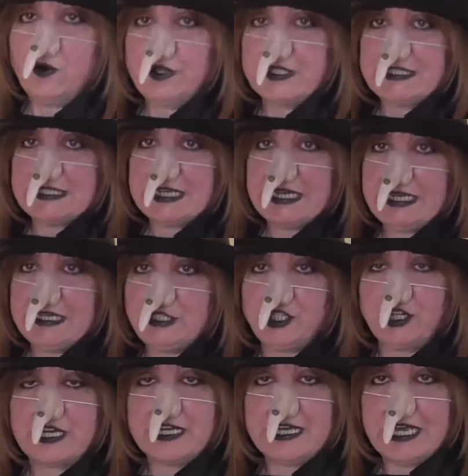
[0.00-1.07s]
the seeds.
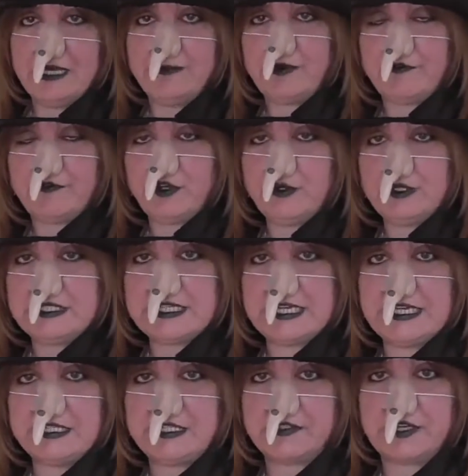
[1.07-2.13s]
You can keep a few
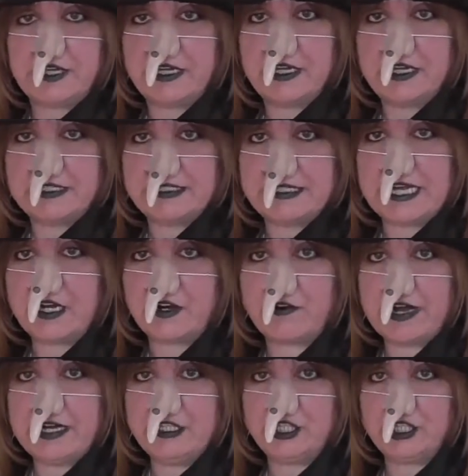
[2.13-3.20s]
seeds as
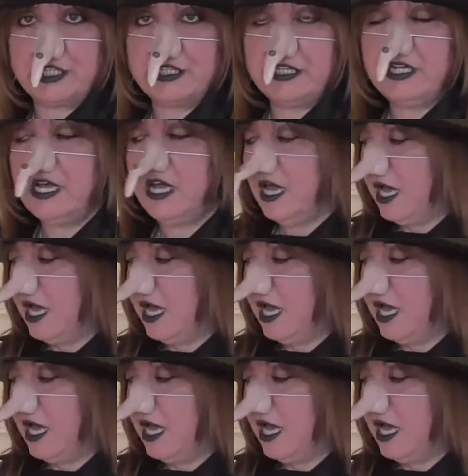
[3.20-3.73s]
decoration,